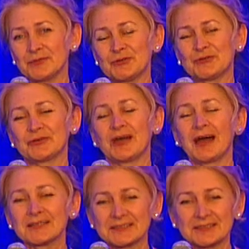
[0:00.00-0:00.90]
which
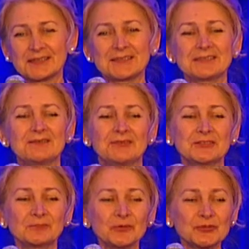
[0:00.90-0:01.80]
asked us if
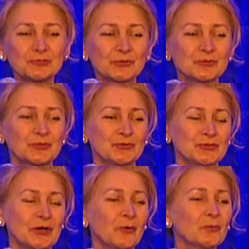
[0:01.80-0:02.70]
it's possible to
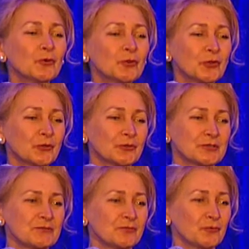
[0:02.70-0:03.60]
use our molecules